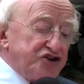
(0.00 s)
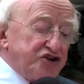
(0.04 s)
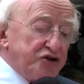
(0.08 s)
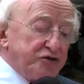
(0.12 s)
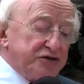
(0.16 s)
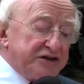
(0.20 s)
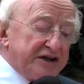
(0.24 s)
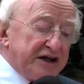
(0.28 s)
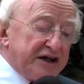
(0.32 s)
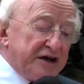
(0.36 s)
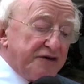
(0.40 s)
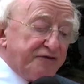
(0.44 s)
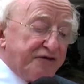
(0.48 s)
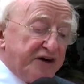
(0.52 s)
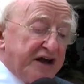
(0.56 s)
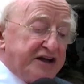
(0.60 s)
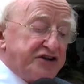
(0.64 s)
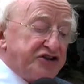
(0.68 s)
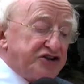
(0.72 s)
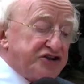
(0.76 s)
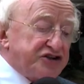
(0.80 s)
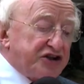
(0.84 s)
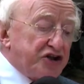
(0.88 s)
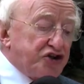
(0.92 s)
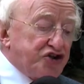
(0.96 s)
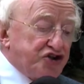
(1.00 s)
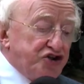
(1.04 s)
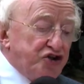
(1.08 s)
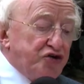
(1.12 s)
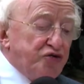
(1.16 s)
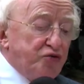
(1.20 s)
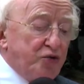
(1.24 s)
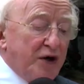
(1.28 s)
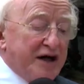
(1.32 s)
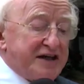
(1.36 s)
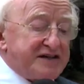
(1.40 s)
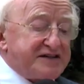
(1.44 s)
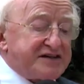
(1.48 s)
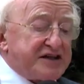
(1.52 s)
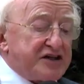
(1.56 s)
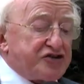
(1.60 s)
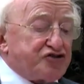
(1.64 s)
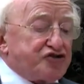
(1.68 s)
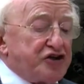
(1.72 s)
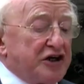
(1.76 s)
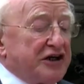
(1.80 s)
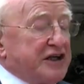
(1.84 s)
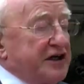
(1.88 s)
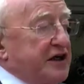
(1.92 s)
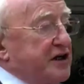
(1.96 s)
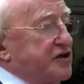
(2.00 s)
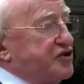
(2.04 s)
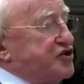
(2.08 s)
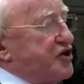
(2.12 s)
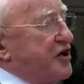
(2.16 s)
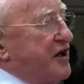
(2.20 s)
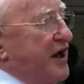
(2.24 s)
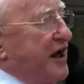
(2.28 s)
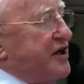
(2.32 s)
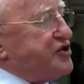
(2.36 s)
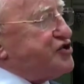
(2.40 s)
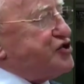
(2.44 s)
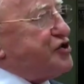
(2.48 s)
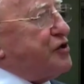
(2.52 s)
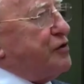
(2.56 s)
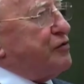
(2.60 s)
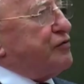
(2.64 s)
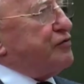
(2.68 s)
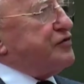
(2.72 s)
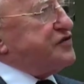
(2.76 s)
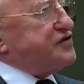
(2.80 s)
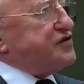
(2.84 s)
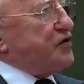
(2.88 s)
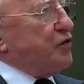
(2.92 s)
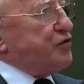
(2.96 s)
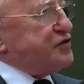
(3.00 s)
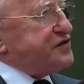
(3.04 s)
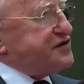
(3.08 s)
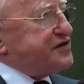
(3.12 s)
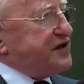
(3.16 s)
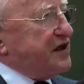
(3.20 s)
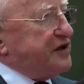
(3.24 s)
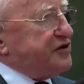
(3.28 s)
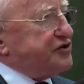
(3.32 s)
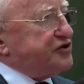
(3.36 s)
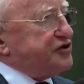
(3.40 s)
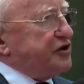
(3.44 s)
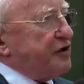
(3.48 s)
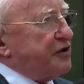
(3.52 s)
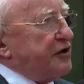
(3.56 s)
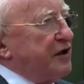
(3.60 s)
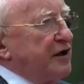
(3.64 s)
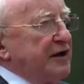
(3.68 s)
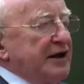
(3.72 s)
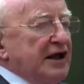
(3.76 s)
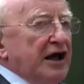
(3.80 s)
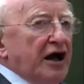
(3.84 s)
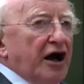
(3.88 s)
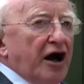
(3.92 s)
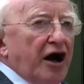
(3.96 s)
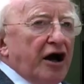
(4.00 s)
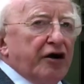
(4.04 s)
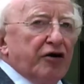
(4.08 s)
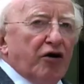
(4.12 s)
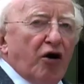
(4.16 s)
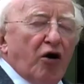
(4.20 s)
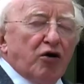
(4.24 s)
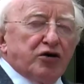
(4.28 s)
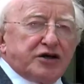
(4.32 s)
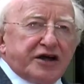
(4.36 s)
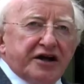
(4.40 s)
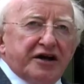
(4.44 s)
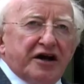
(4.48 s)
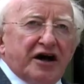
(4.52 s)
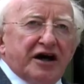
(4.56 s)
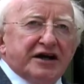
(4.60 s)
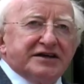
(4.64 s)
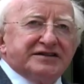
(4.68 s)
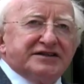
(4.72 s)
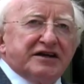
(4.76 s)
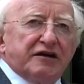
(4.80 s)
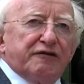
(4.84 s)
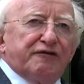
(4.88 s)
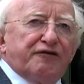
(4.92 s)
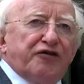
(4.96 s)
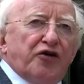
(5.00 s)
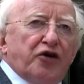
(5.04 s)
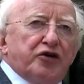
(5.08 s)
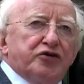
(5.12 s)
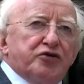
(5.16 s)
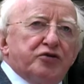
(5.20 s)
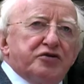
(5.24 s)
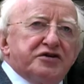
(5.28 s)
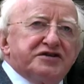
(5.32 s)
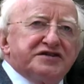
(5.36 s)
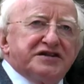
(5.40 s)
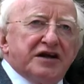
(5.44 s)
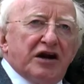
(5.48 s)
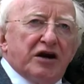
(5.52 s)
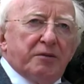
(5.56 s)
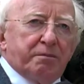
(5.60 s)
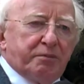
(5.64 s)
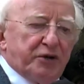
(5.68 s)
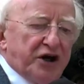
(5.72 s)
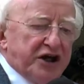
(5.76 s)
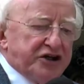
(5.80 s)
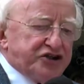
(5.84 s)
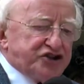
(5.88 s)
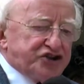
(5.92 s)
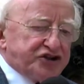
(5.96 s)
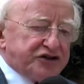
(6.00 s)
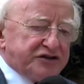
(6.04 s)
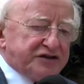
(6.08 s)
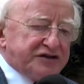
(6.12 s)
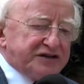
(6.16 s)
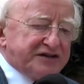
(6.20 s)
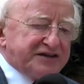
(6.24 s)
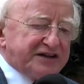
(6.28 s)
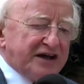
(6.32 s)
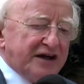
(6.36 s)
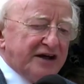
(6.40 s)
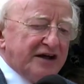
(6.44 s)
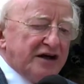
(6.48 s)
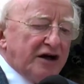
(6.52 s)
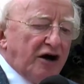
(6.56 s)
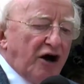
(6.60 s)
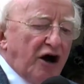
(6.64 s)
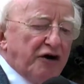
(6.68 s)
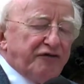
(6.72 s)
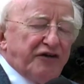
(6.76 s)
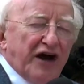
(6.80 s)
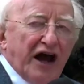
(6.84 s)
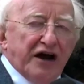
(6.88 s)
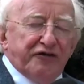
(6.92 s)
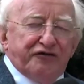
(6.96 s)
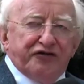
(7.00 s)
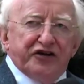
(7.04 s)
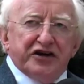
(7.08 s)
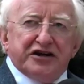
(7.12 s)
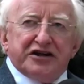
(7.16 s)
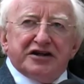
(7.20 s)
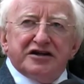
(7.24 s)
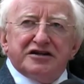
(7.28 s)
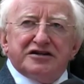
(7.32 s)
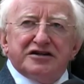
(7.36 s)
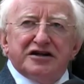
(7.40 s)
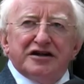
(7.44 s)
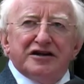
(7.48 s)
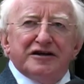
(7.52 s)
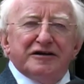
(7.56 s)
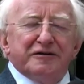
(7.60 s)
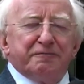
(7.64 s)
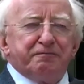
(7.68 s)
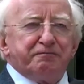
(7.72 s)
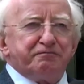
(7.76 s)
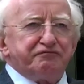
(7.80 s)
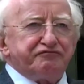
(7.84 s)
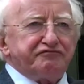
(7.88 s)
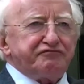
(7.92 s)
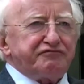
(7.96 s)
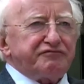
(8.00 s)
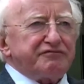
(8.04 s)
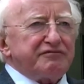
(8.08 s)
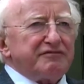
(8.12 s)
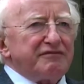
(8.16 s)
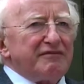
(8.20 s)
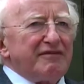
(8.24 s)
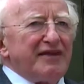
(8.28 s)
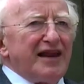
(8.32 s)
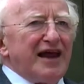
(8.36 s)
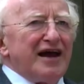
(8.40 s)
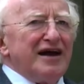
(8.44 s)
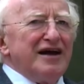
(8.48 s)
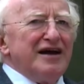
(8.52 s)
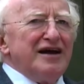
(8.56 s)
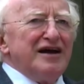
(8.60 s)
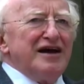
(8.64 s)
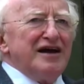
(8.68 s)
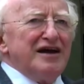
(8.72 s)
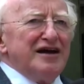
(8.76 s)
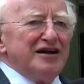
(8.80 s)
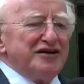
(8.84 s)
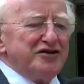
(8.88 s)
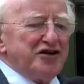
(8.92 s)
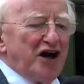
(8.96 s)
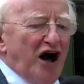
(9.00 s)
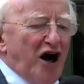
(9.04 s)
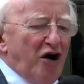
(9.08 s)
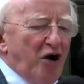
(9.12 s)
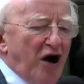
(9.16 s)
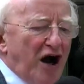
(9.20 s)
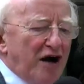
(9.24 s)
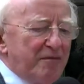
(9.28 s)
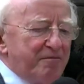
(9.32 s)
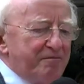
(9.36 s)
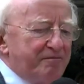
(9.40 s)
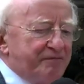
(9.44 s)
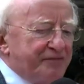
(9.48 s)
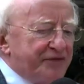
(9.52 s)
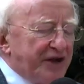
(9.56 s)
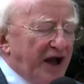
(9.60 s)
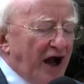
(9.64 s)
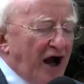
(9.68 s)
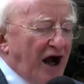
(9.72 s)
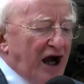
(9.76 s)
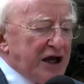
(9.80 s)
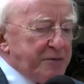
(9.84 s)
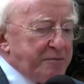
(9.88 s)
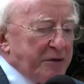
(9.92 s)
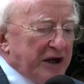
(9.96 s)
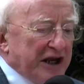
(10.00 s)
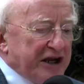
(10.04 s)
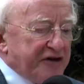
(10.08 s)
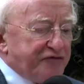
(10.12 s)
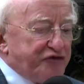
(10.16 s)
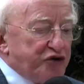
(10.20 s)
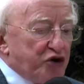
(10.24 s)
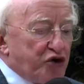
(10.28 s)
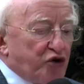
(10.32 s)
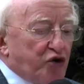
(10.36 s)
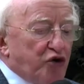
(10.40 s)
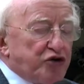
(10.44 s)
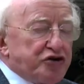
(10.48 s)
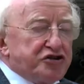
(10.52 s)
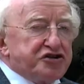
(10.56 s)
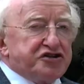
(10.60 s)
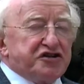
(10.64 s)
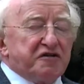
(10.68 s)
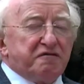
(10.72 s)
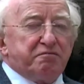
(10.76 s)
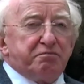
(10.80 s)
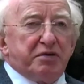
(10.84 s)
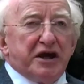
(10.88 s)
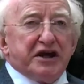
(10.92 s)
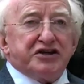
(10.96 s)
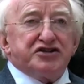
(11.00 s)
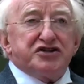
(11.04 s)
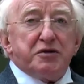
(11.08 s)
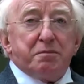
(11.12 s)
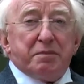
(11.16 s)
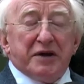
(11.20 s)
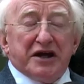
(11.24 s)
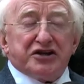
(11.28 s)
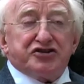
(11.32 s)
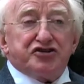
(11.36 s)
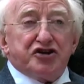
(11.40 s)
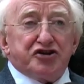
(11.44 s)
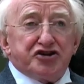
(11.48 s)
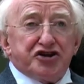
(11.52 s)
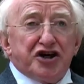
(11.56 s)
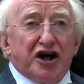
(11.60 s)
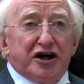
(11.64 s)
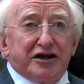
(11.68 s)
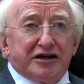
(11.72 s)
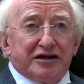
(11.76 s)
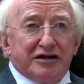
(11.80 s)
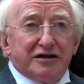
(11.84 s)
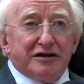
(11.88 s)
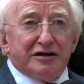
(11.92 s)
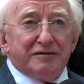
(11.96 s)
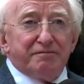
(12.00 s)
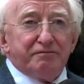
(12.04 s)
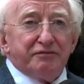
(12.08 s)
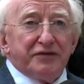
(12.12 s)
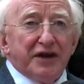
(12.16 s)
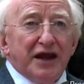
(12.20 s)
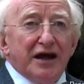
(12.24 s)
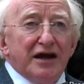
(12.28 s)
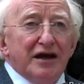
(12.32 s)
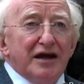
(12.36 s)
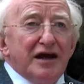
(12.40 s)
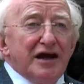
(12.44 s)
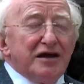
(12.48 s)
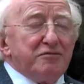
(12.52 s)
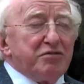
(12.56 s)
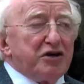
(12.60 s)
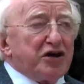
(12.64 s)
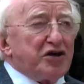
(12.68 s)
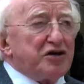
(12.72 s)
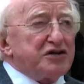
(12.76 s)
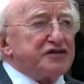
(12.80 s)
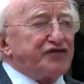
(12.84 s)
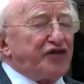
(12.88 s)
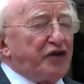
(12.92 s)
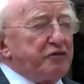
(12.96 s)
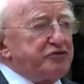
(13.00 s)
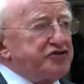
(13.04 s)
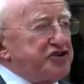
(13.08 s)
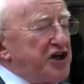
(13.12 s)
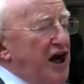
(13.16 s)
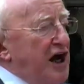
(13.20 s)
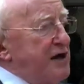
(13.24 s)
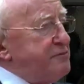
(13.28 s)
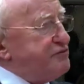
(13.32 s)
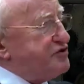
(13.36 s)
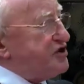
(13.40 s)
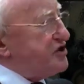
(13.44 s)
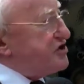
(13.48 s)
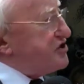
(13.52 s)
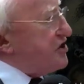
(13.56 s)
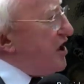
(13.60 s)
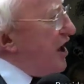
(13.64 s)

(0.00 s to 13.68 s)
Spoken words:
to the event that you, as the Tralee International Resource Centre, are organising for your celebrations of Africa Day. Now, I believe you couldn't have picked a better title, because from time to